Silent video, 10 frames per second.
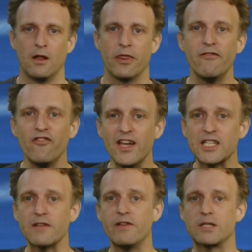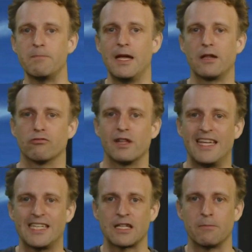The feature which makes
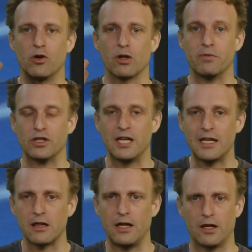relational model particularly